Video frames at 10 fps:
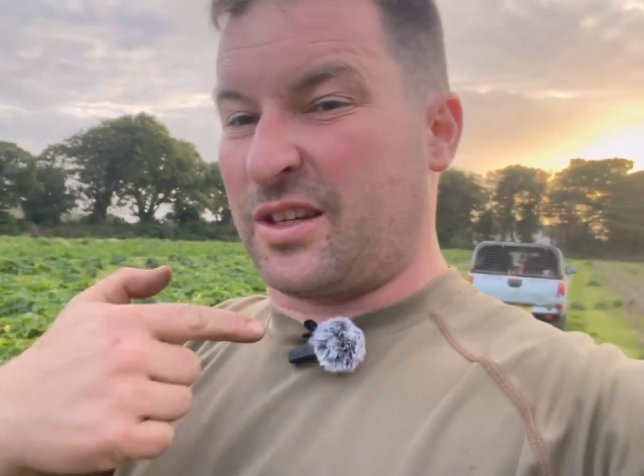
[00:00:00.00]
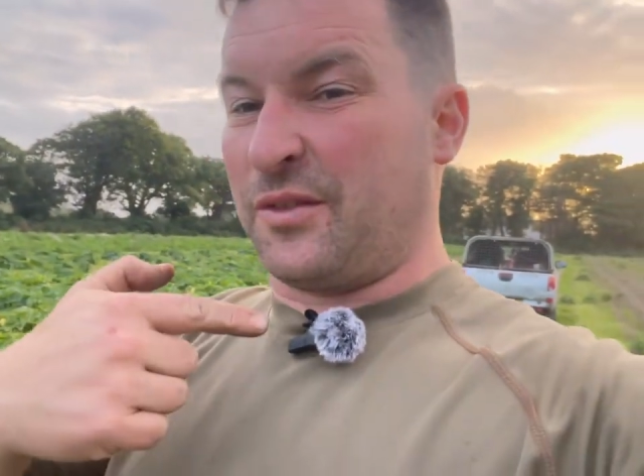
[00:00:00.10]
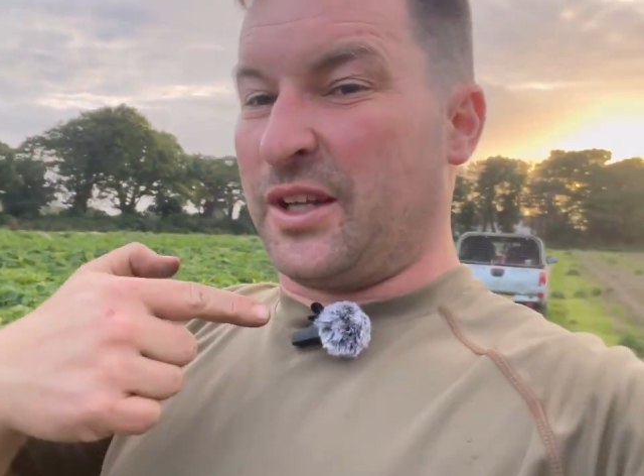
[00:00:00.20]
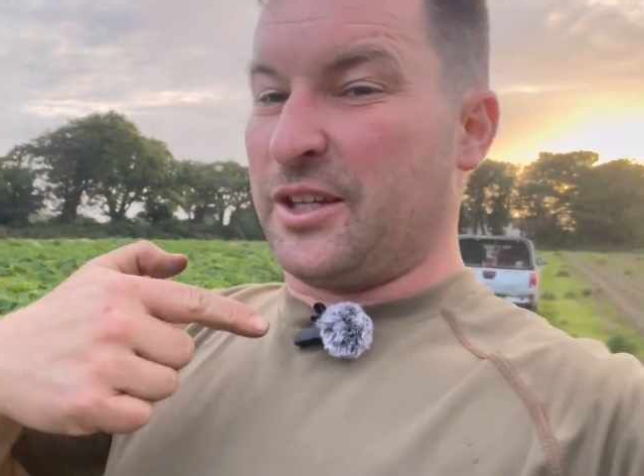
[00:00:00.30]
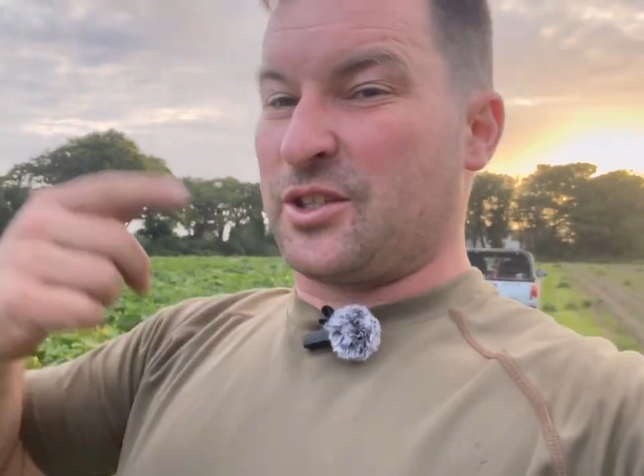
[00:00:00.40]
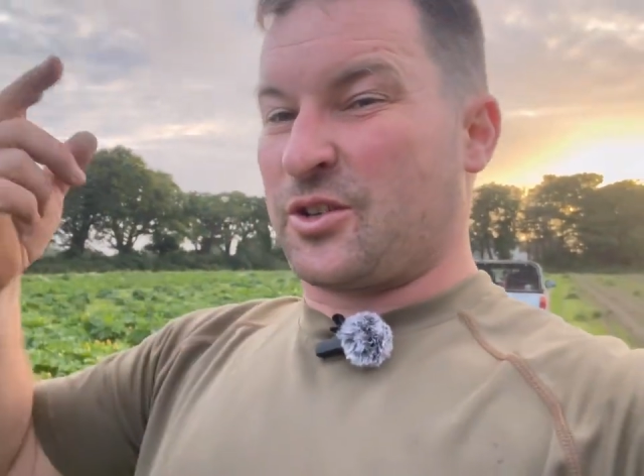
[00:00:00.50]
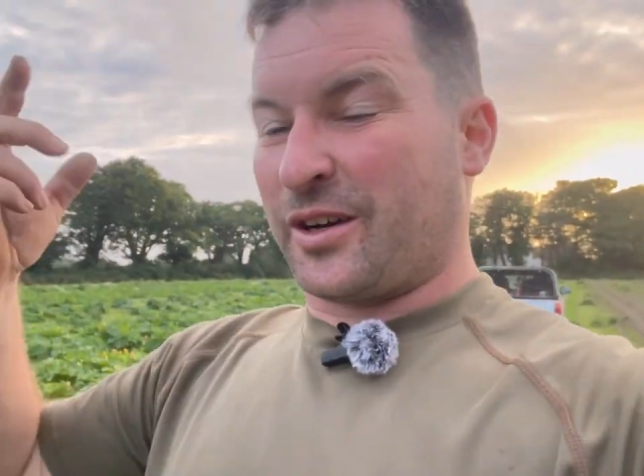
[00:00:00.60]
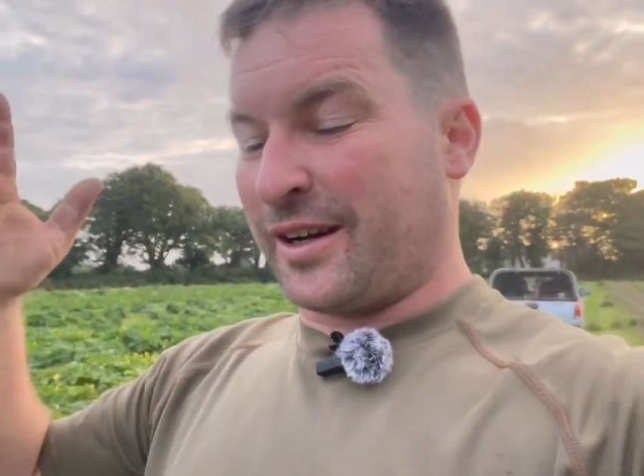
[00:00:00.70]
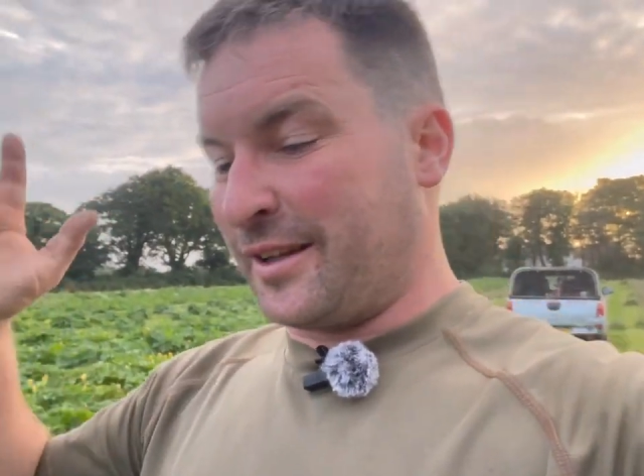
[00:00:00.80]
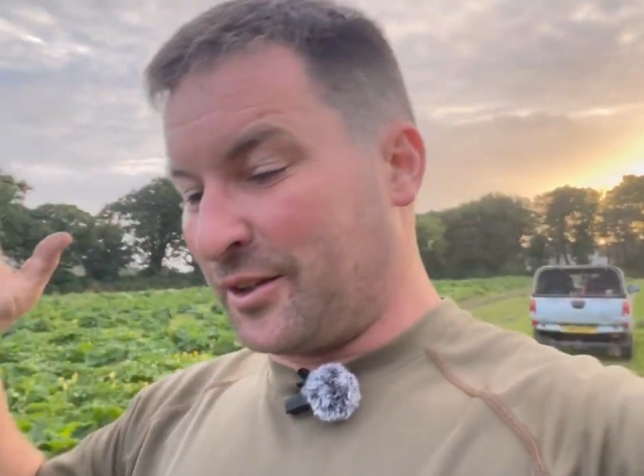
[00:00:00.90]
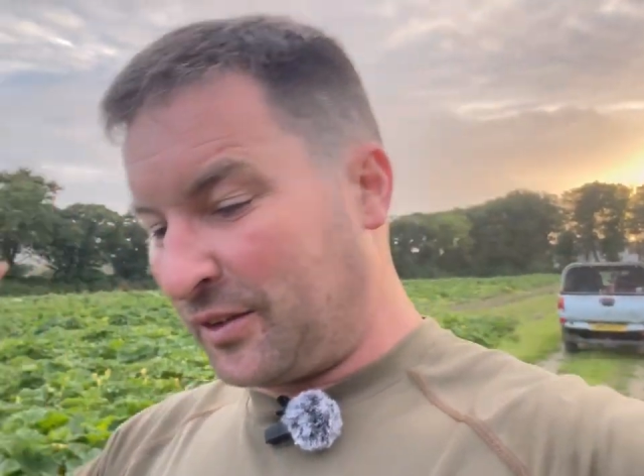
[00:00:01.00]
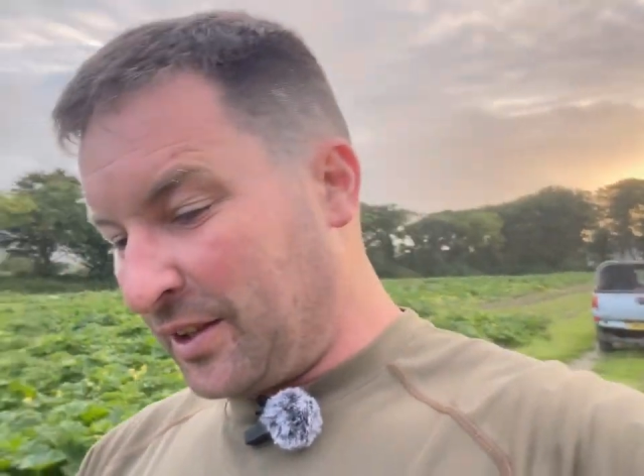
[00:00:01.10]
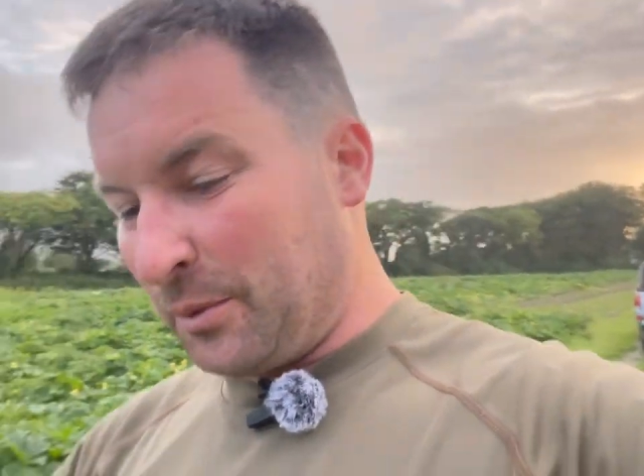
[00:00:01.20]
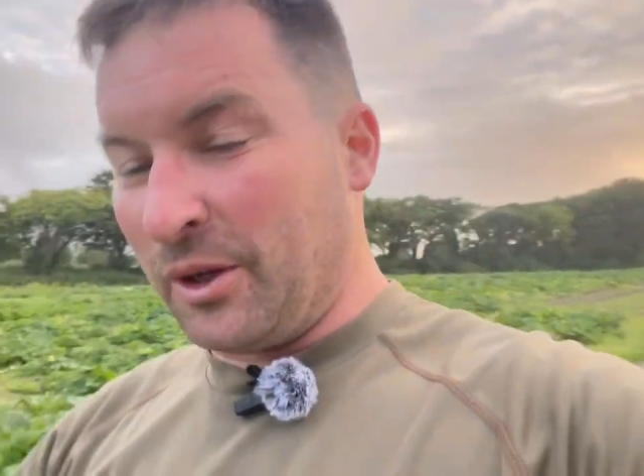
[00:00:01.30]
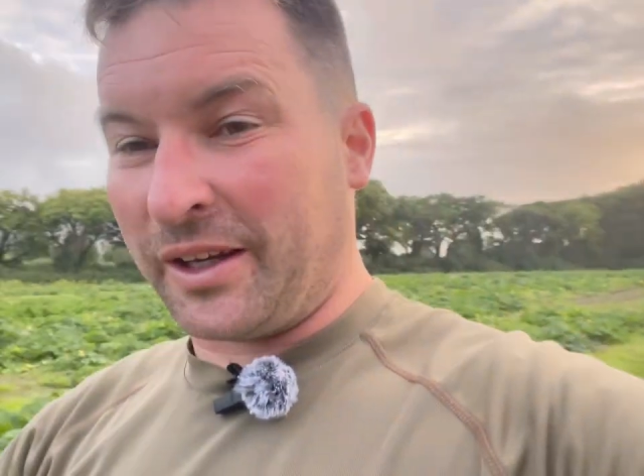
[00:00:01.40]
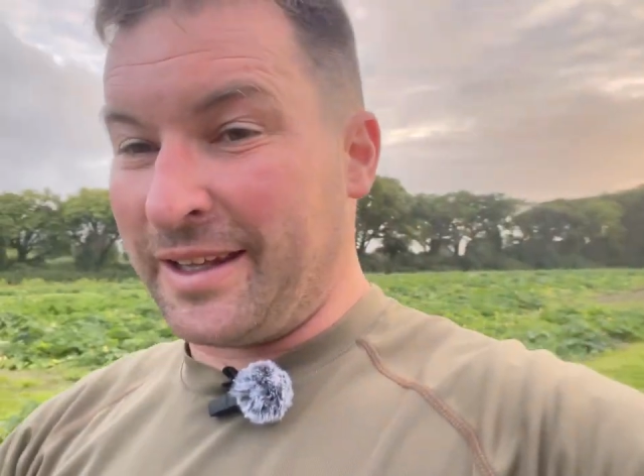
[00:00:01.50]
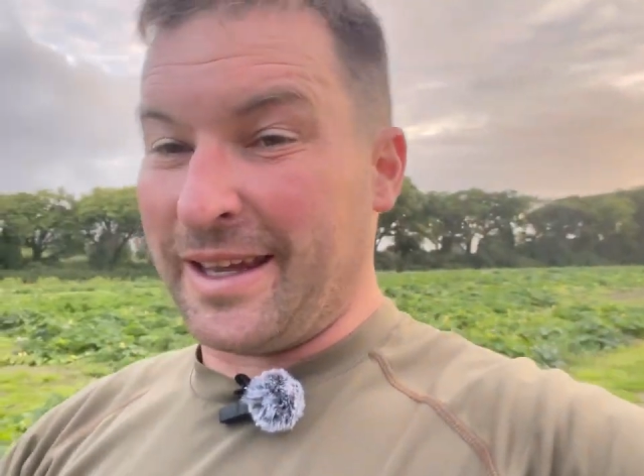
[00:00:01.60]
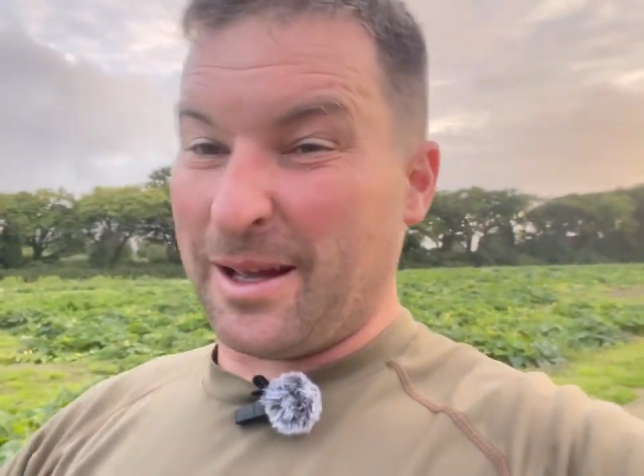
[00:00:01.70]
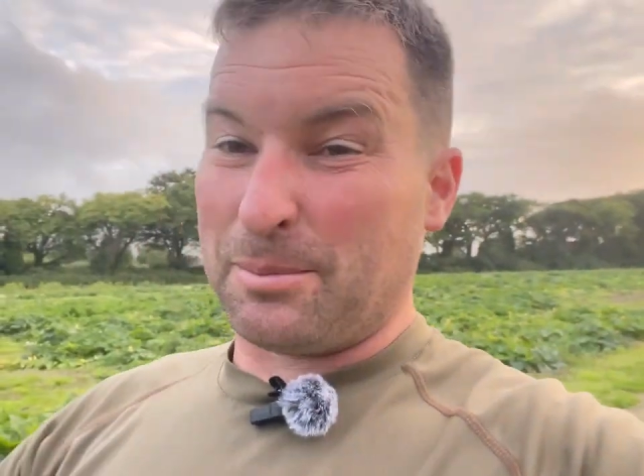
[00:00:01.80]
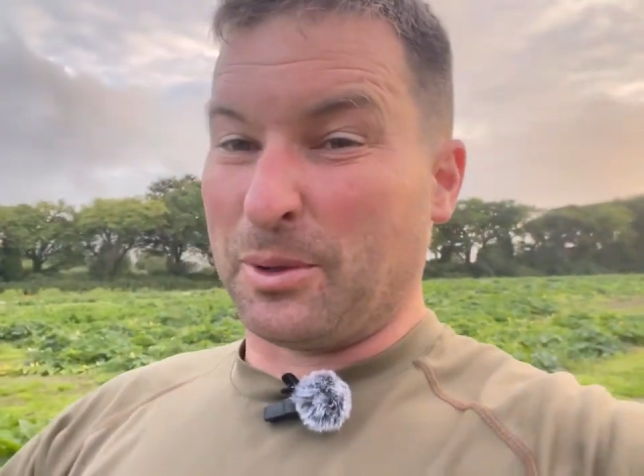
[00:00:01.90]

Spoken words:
Giving these a try. I don't think they're working yet,